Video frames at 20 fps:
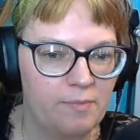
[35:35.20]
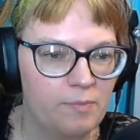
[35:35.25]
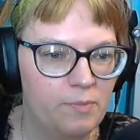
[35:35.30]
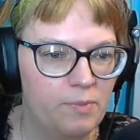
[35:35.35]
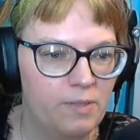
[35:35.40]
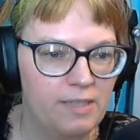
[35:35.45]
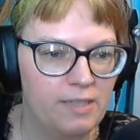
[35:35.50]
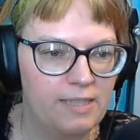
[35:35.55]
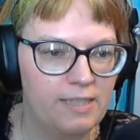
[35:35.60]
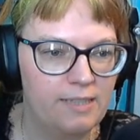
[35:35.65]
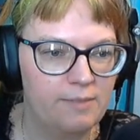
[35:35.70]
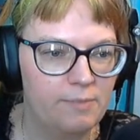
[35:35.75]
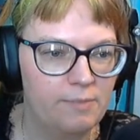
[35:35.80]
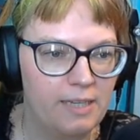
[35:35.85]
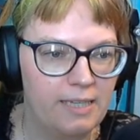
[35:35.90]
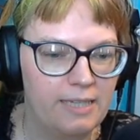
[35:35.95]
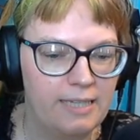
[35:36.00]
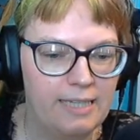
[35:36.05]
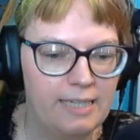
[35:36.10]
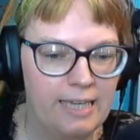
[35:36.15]
Put in
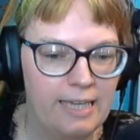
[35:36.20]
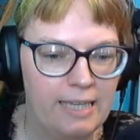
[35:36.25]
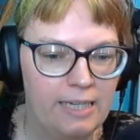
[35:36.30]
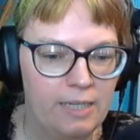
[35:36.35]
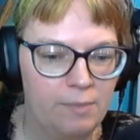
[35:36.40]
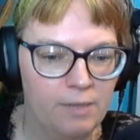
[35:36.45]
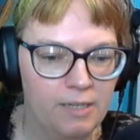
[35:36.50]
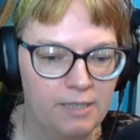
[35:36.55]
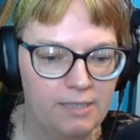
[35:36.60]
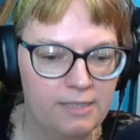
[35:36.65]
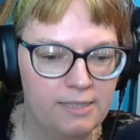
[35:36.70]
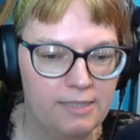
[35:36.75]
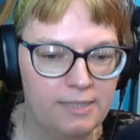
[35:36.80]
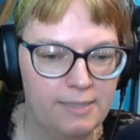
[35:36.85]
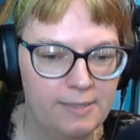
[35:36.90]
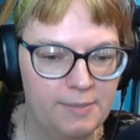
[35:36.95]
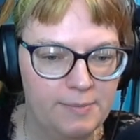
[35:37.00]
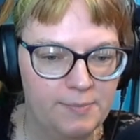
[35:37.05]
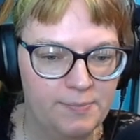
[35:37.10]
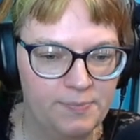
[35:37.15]
my candy
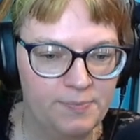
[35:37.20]
buster.